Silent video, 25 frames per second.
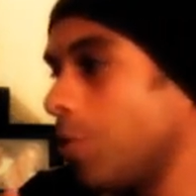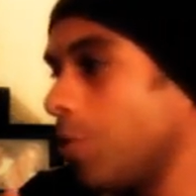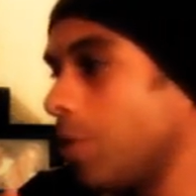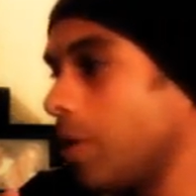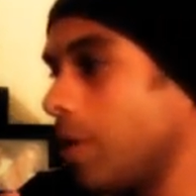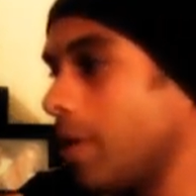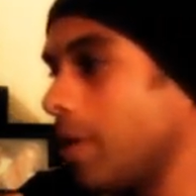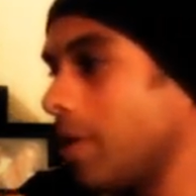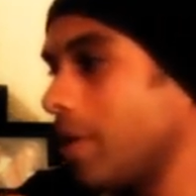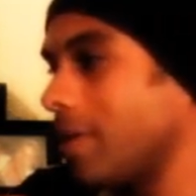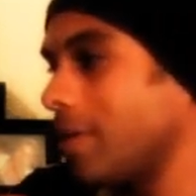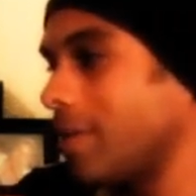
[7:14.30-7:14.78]

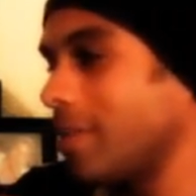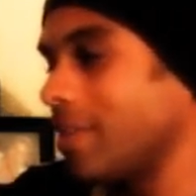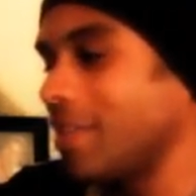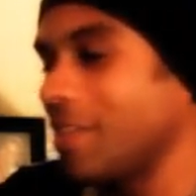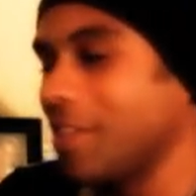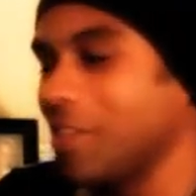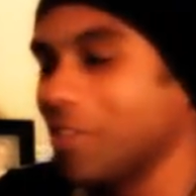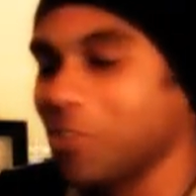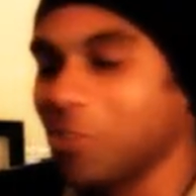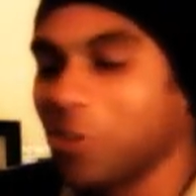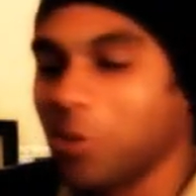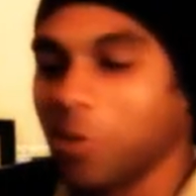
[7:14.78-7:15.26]
uh,
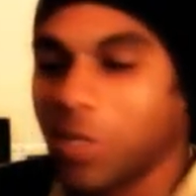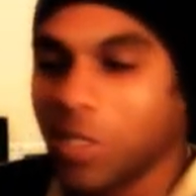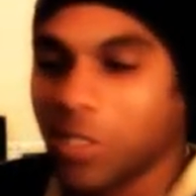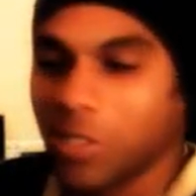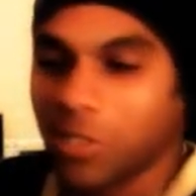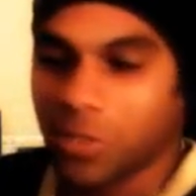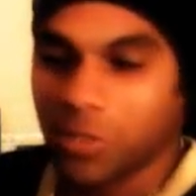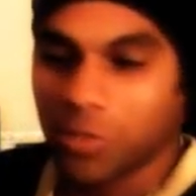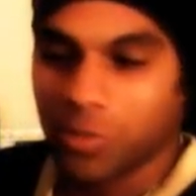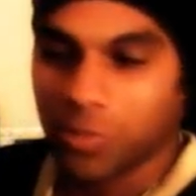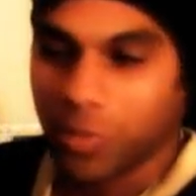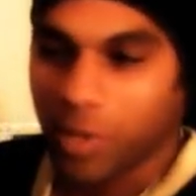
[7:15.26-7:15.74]
there's no
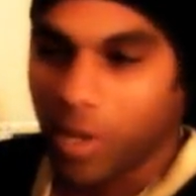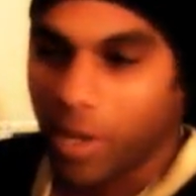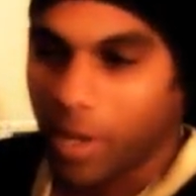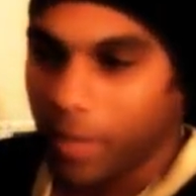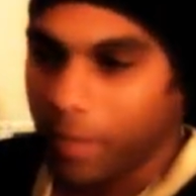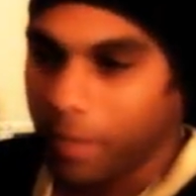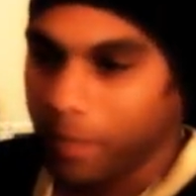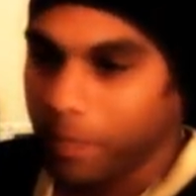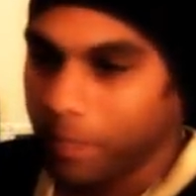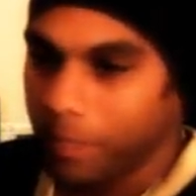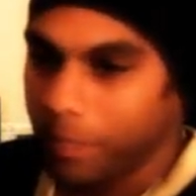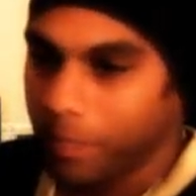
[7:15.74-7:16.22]
interest
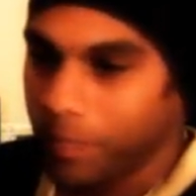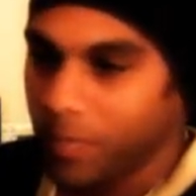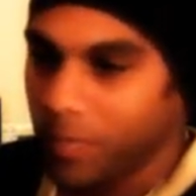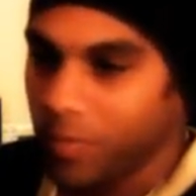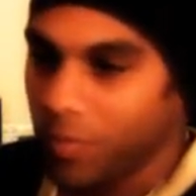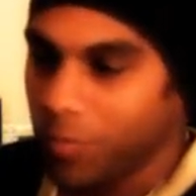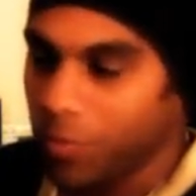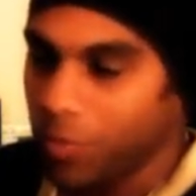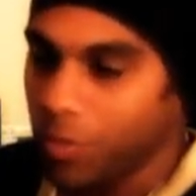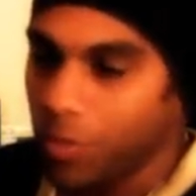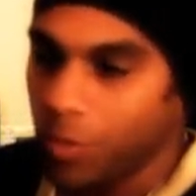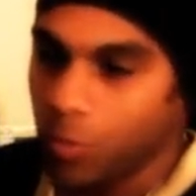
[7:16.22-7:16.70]
rate
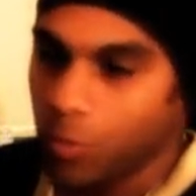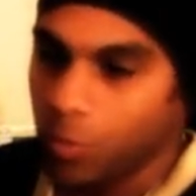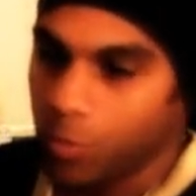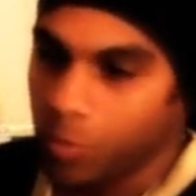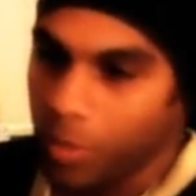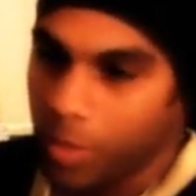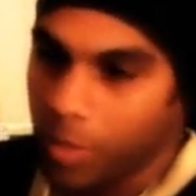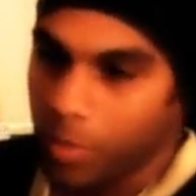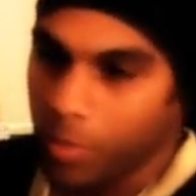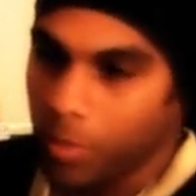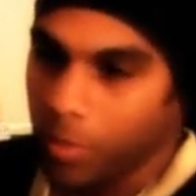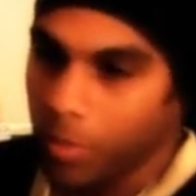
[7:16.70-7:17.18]
for those
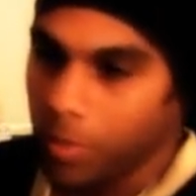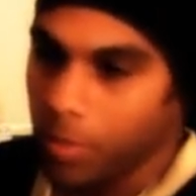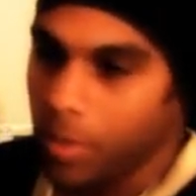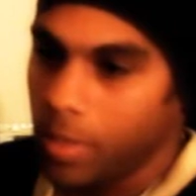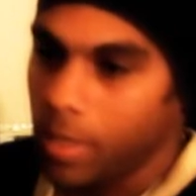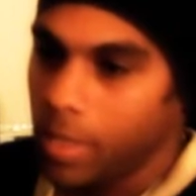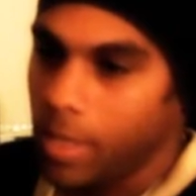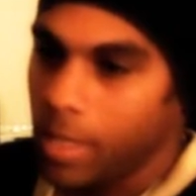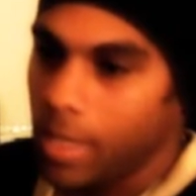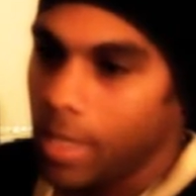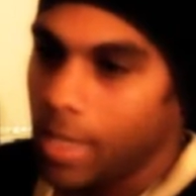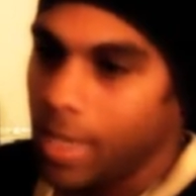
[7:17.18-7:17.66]
people.
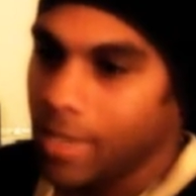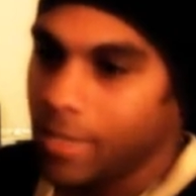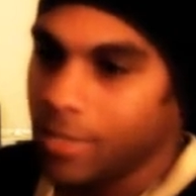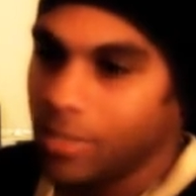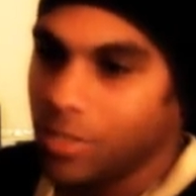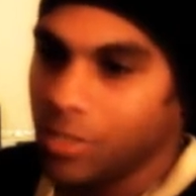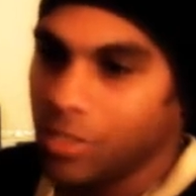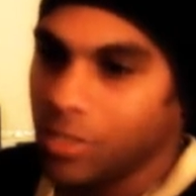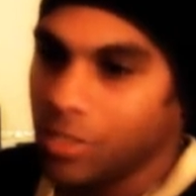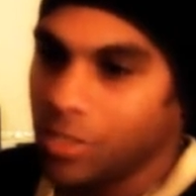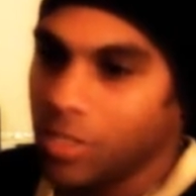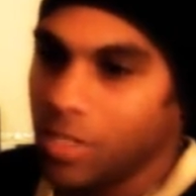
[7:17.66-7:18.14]

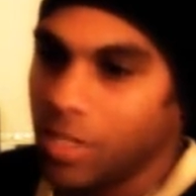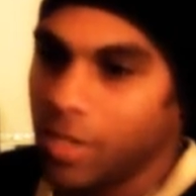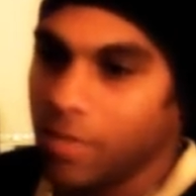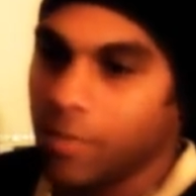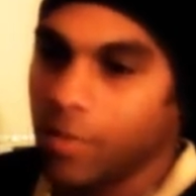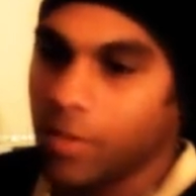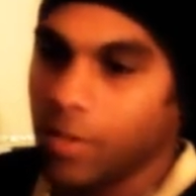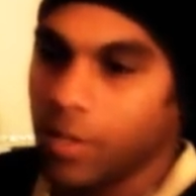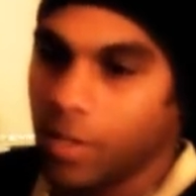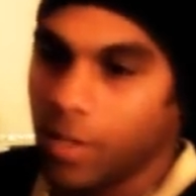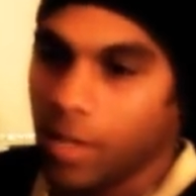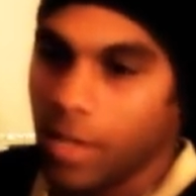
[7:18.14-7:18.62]
It's just
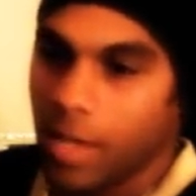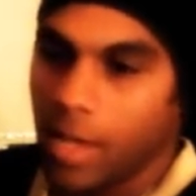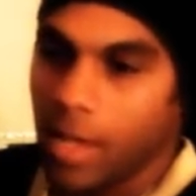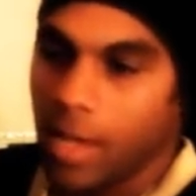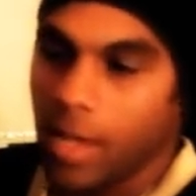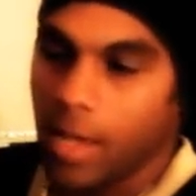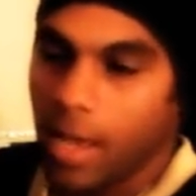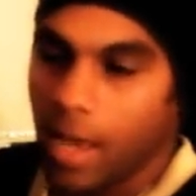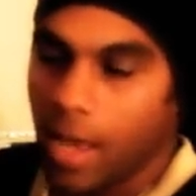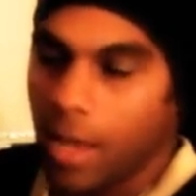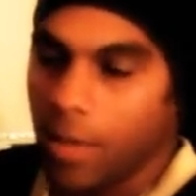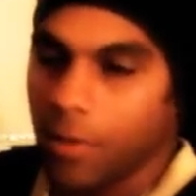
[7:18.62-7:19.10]
given
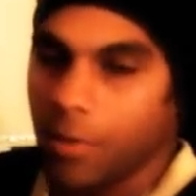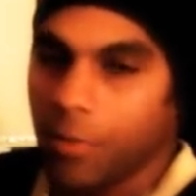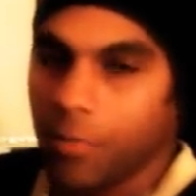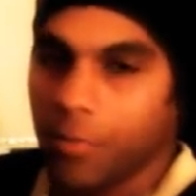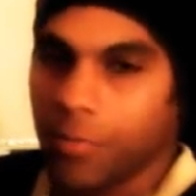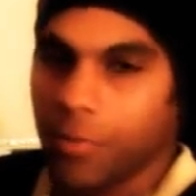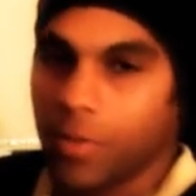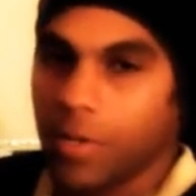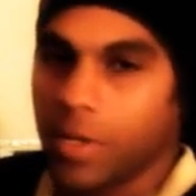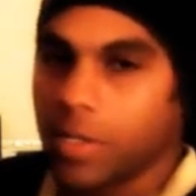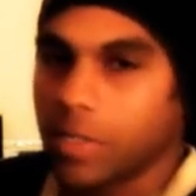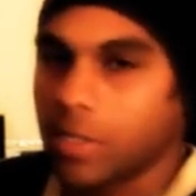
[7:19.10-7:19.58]
out of the
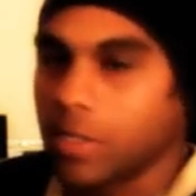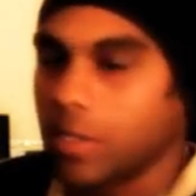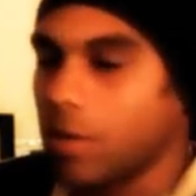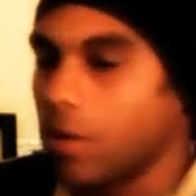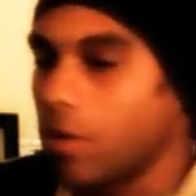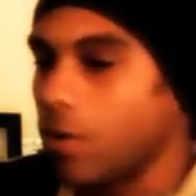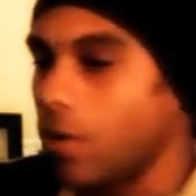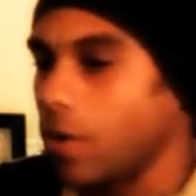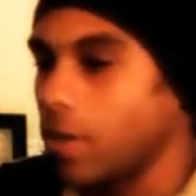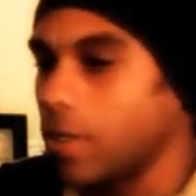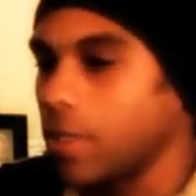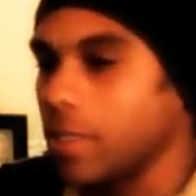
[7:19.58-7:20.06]
freeness of the
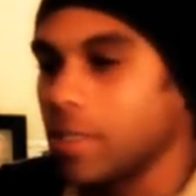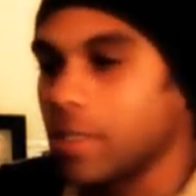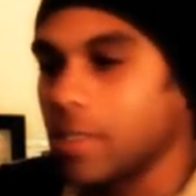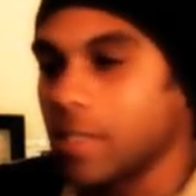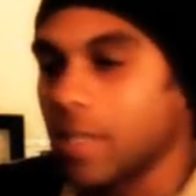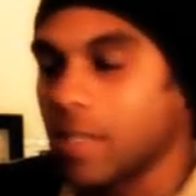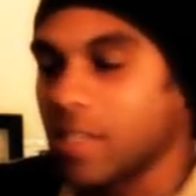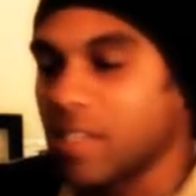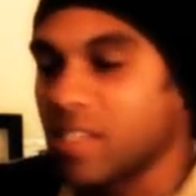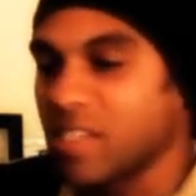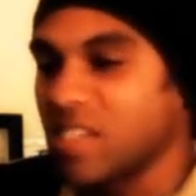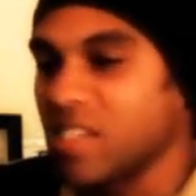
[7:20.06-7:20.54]
heart. There's
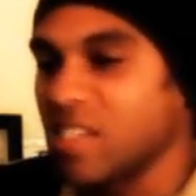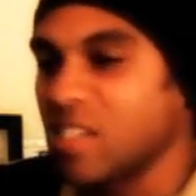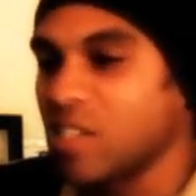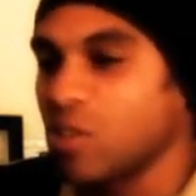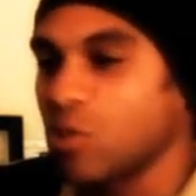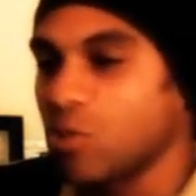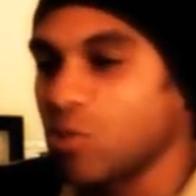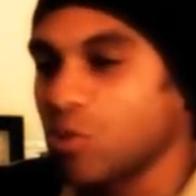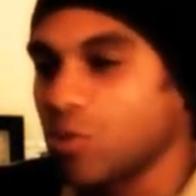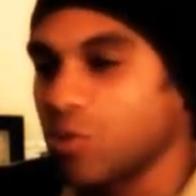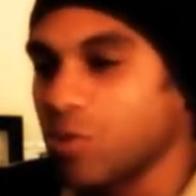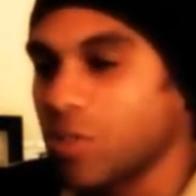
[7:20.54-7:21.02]
nothing. There's
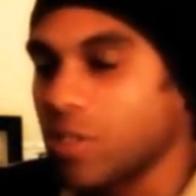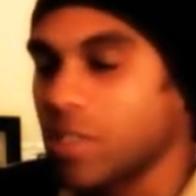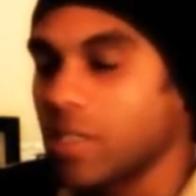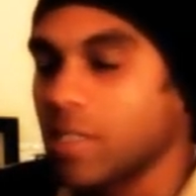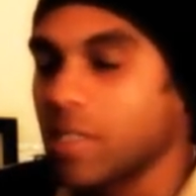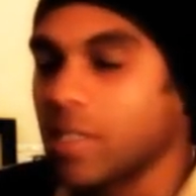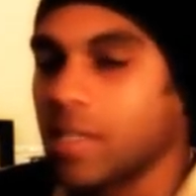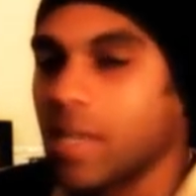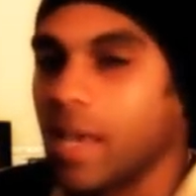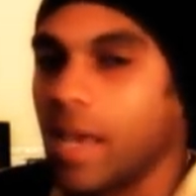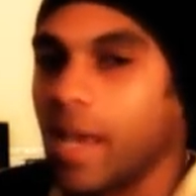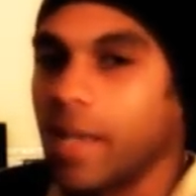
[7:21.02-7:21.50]
no strings
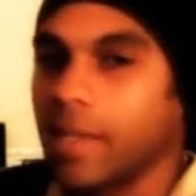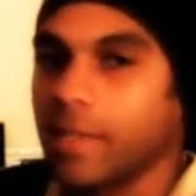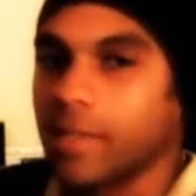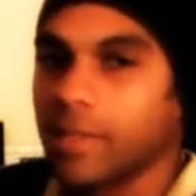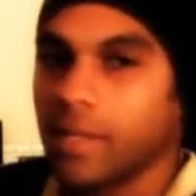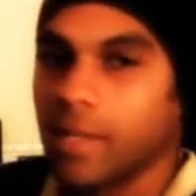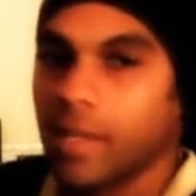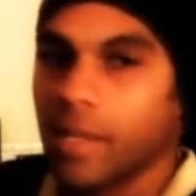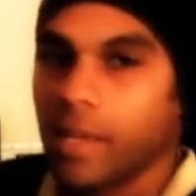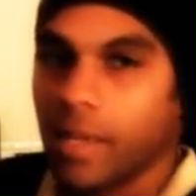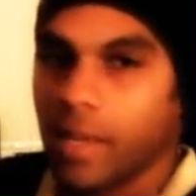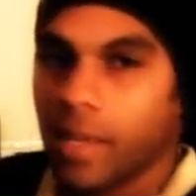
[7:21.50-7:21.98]
attached.
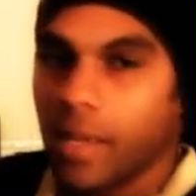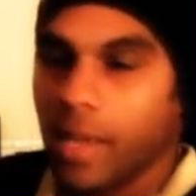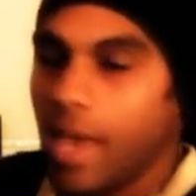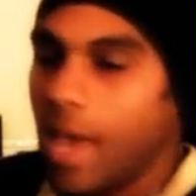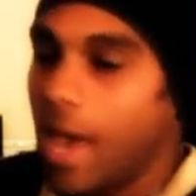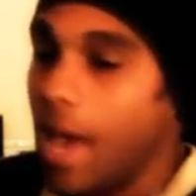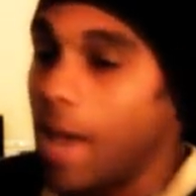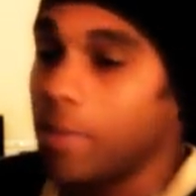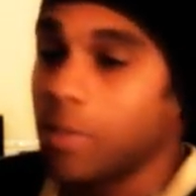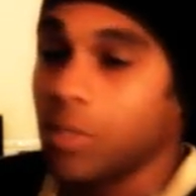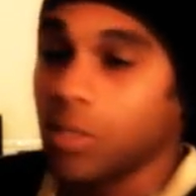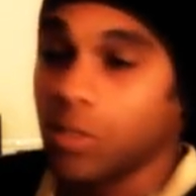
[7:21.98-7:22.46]

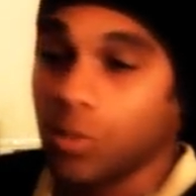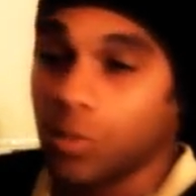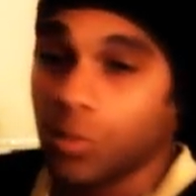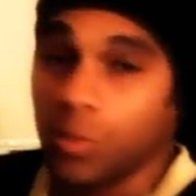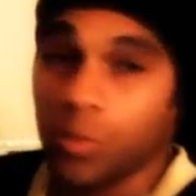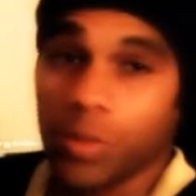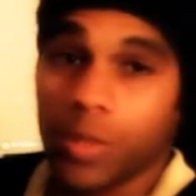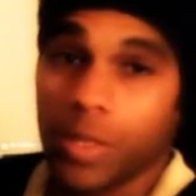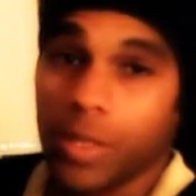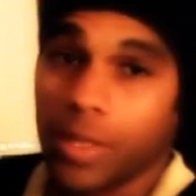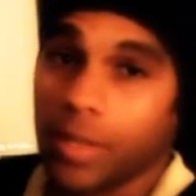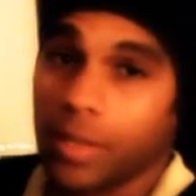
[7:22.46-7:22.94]

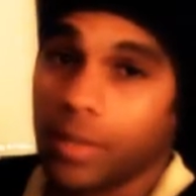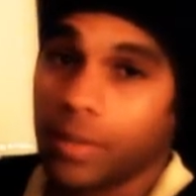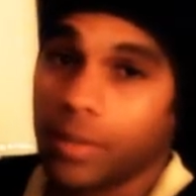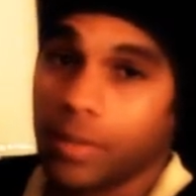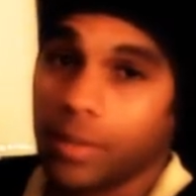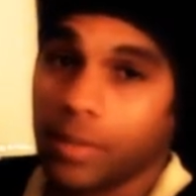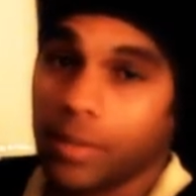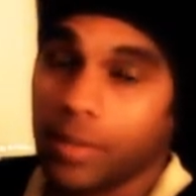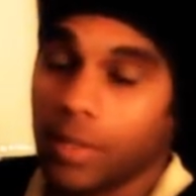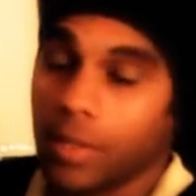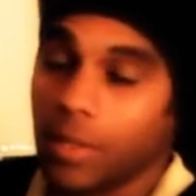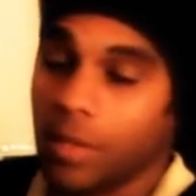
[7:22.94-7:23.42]
Absolutely,
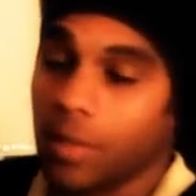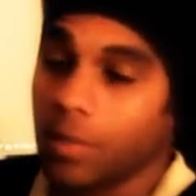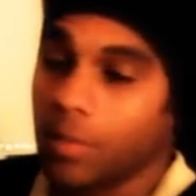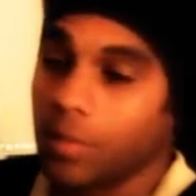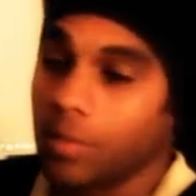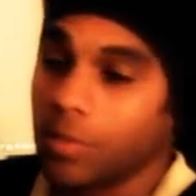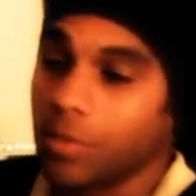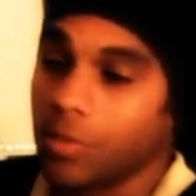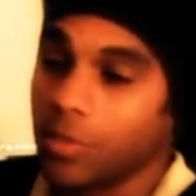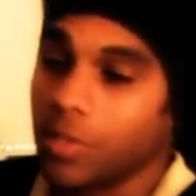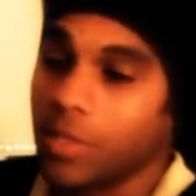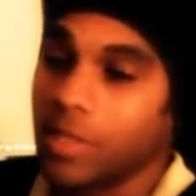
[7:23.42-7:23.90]
you know,
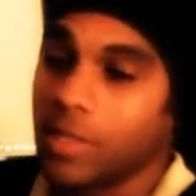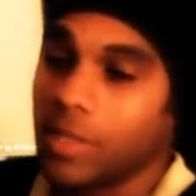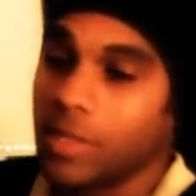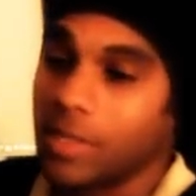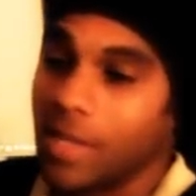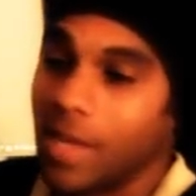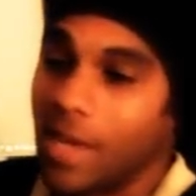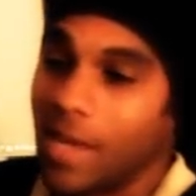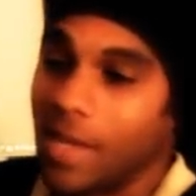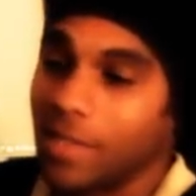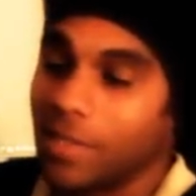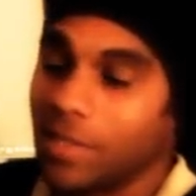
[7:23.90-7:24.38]
strings
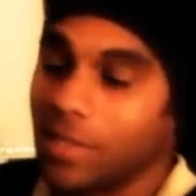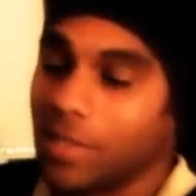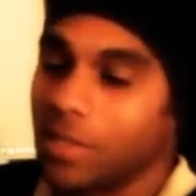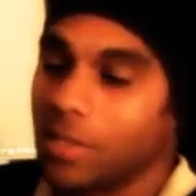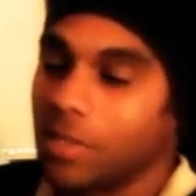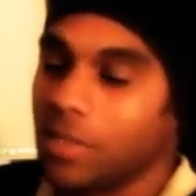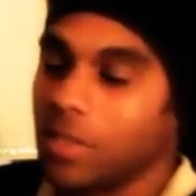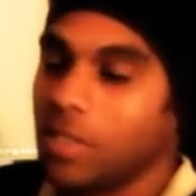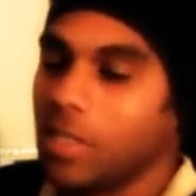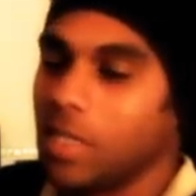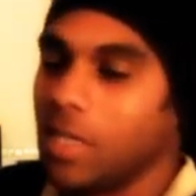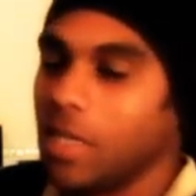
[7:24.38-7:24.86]
attached
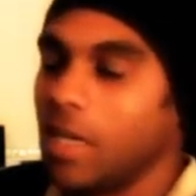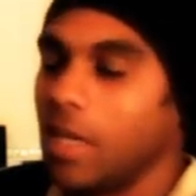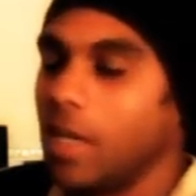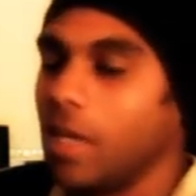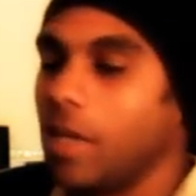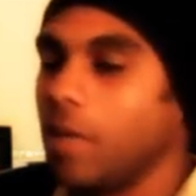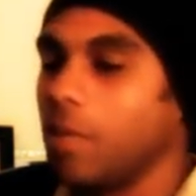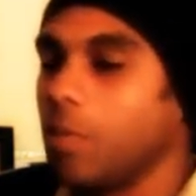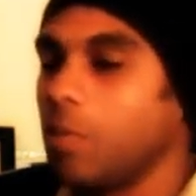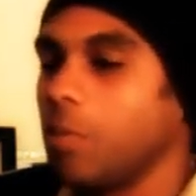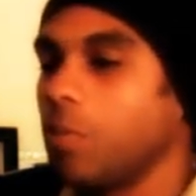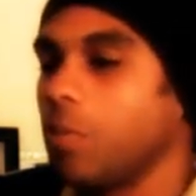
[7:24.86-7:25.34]

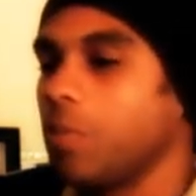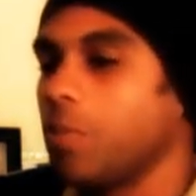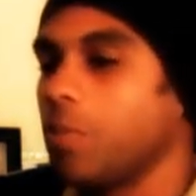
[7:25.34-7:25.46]
and